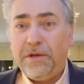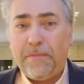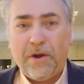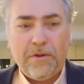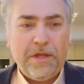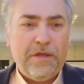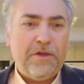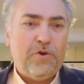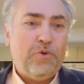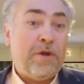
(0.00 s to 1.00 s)
apparently
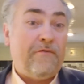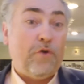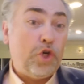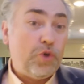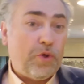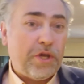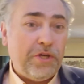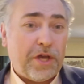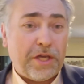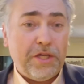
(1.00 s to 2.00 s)
they're doing a virtual
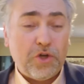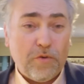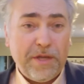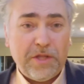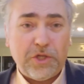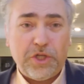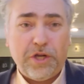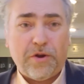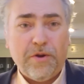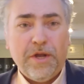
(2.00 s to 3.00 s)
Kentucky Derby this
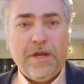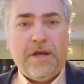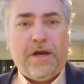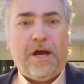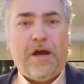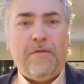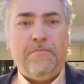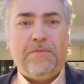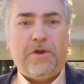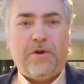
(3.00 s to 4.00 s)
year.
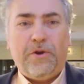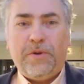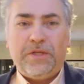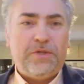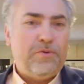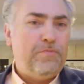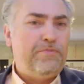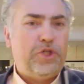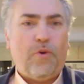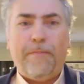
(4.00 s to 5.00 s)
They're going to
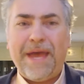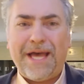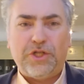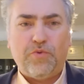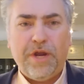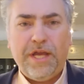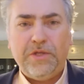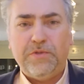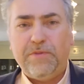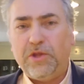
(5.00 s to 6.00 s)
show a past
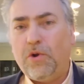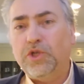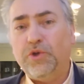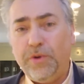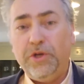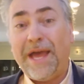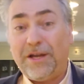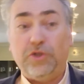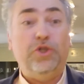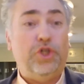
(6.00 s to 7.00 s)
race, but they're also going to
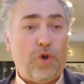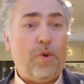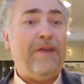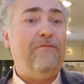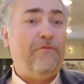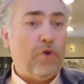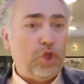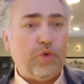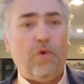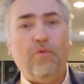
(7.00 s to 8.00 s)
actually show a
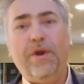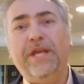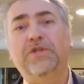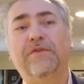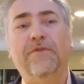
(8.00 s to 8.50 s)
virtual race